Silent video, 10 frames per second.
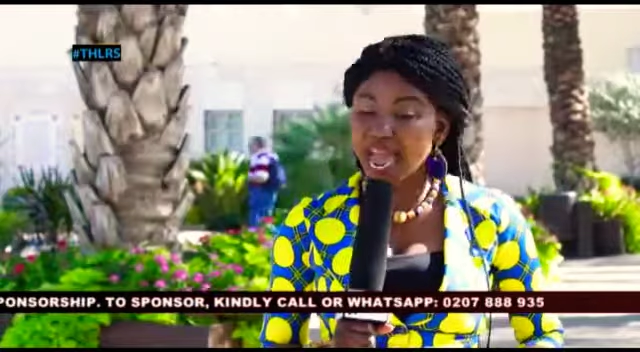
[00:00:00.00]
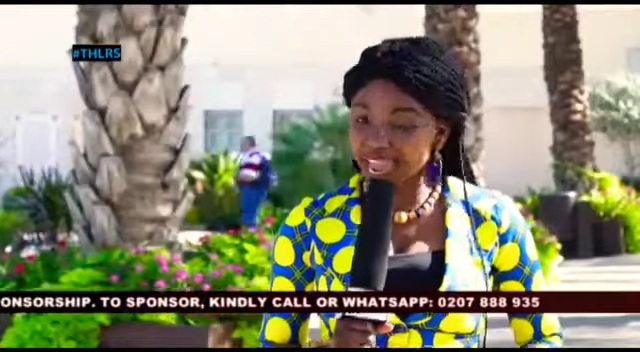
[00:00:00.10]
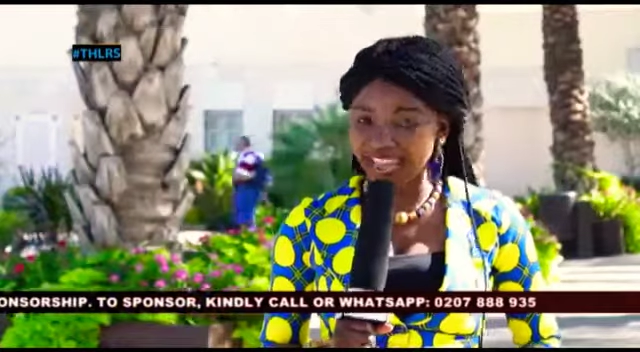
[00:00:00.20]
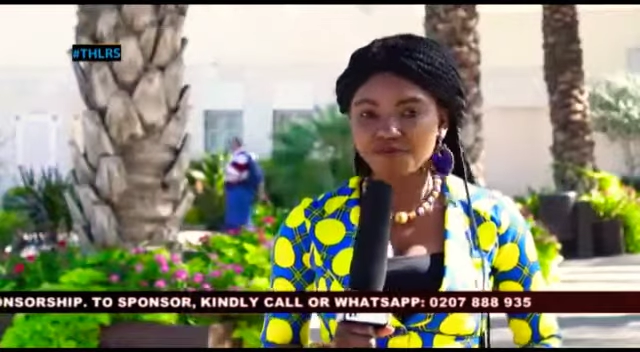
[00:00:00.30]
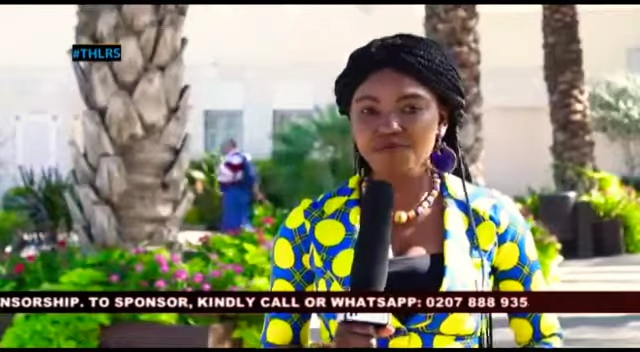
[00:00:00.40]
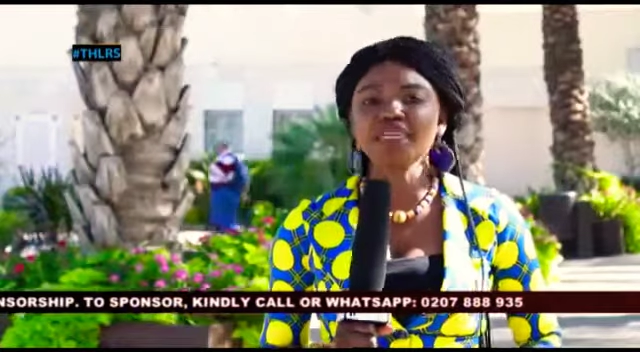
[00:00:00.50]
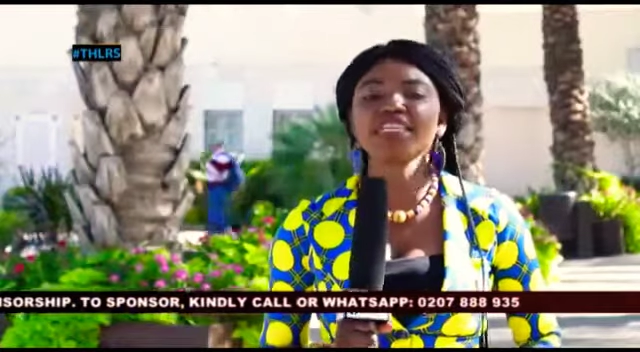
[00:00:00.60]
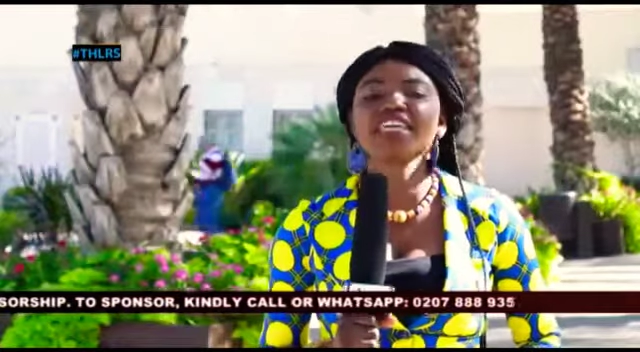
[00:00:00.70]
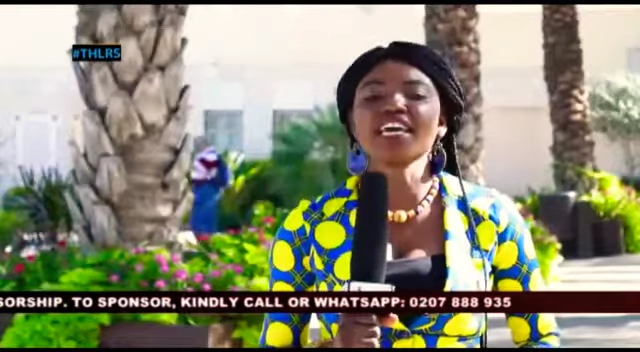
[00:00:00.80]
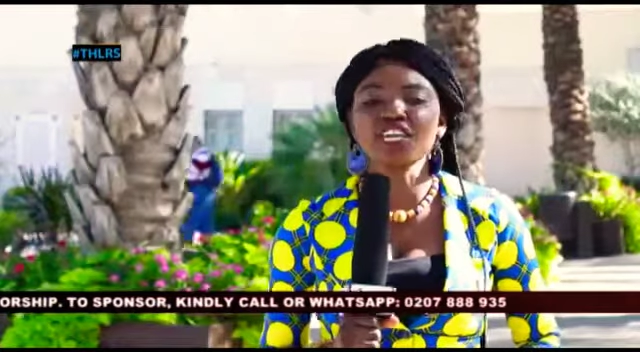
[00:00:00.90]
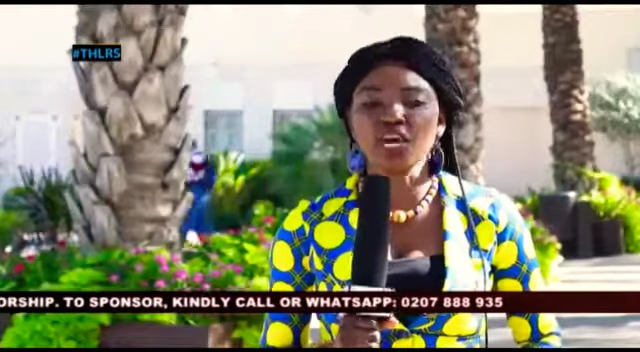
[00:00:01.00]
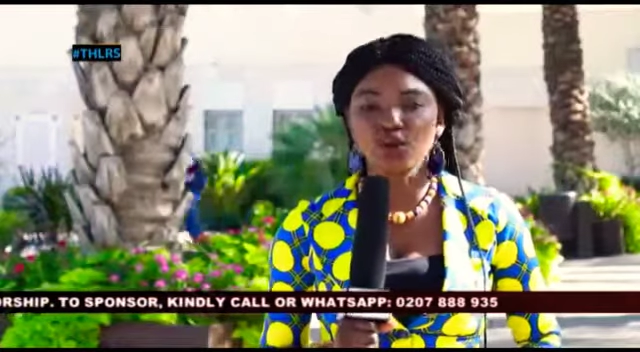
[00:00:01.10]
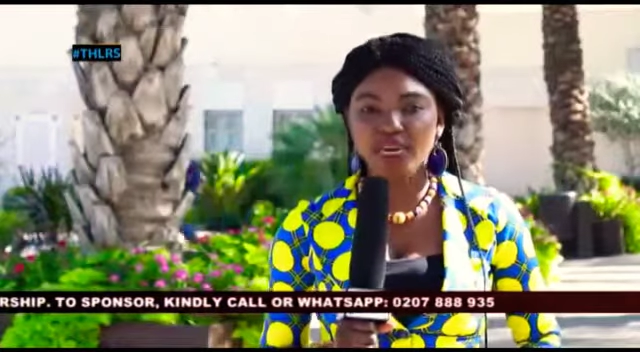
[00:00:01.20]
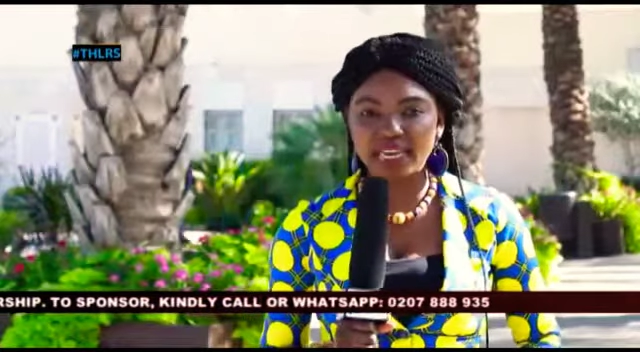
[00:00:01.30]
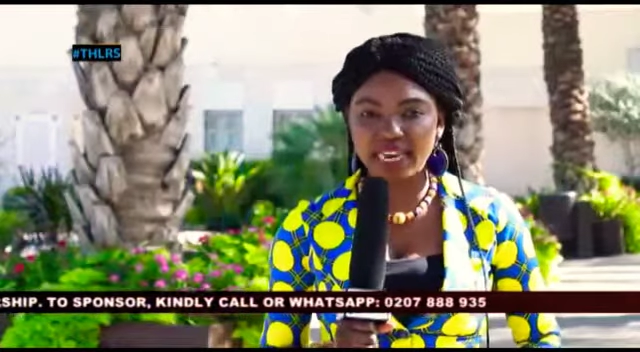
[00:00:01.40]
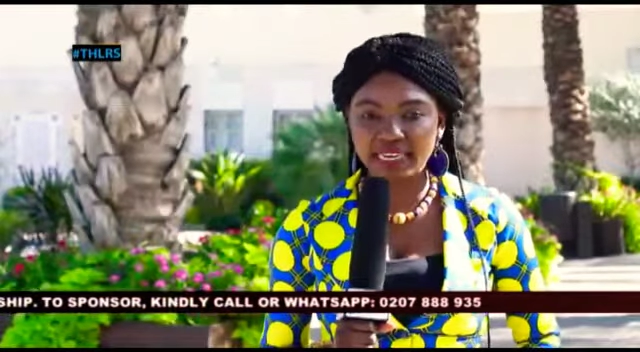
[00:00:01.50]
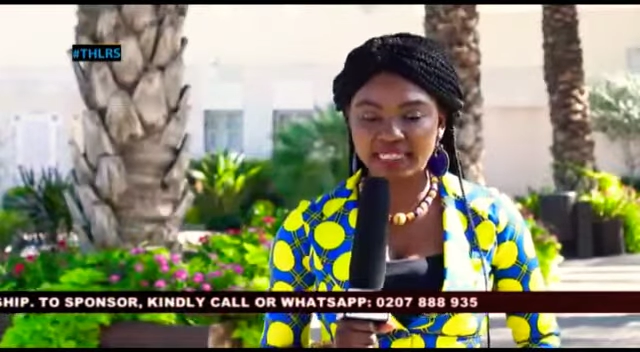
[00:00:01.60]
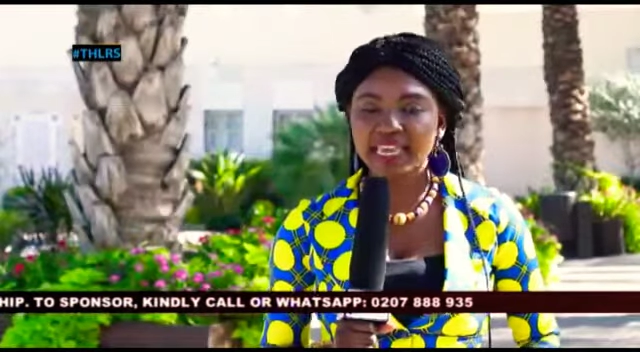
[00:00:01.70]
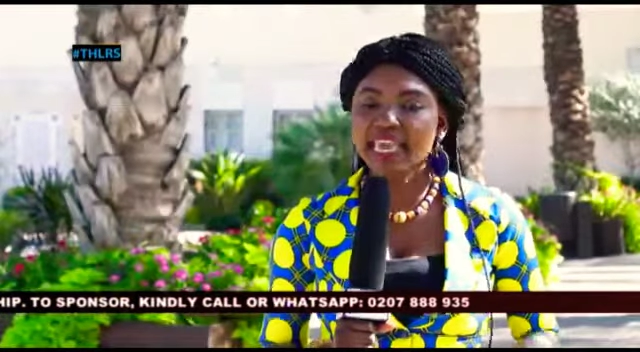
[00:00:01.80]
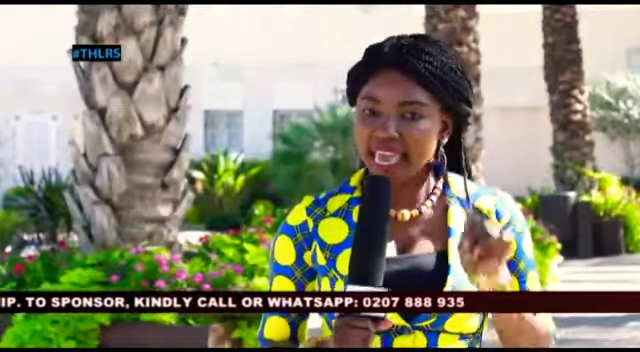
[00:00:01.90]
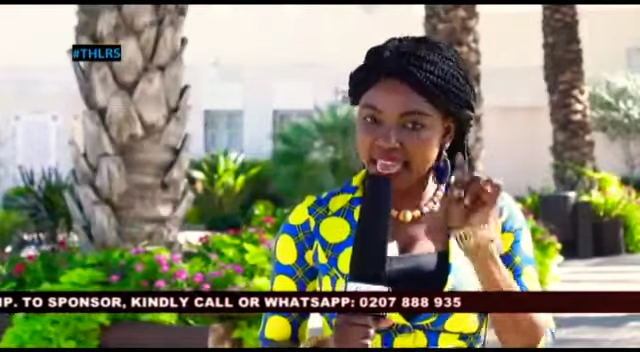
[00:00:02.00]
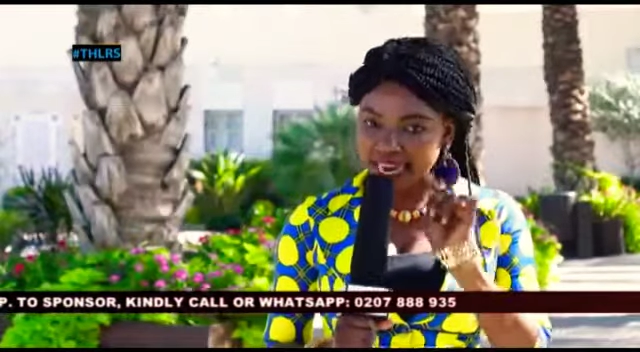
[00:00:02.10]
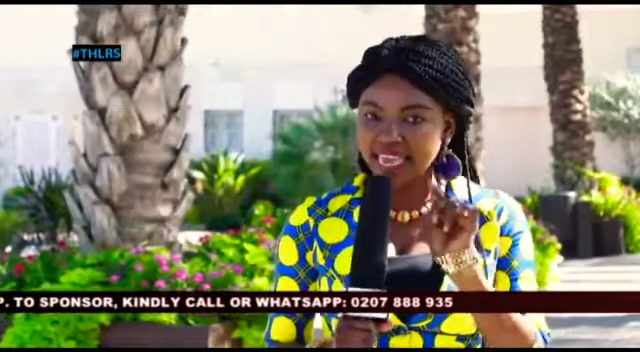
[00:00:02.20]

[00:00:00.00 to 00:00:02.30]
I have been here in the Holy Land, and